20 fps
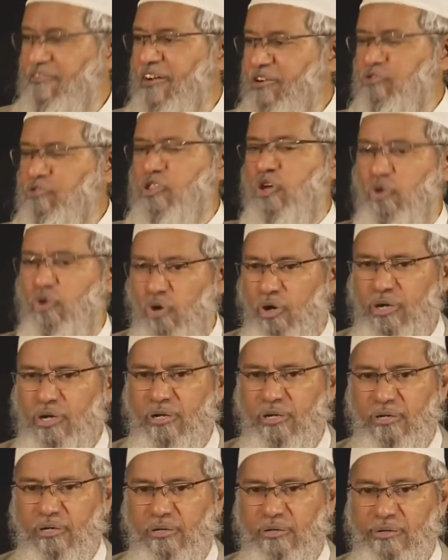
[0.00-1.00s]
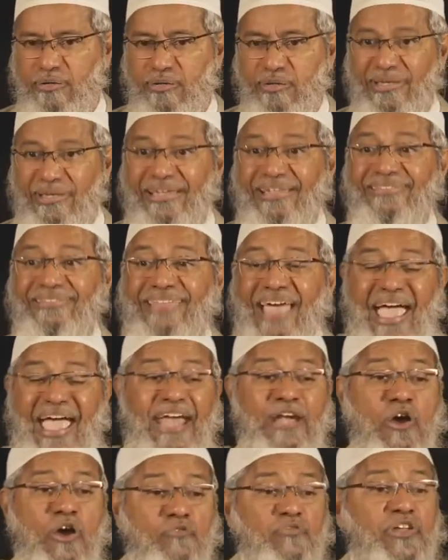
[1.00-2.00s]
went to the court. The
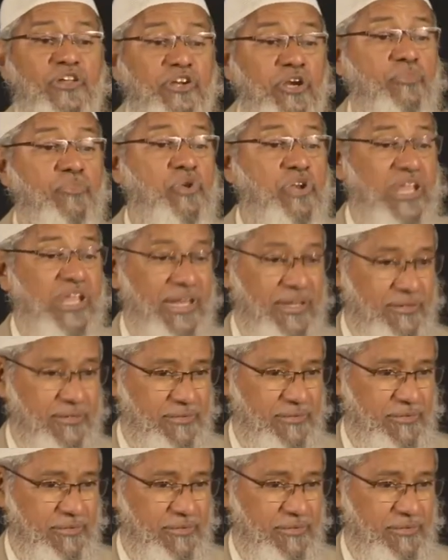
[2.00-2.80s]
head of the tribunal,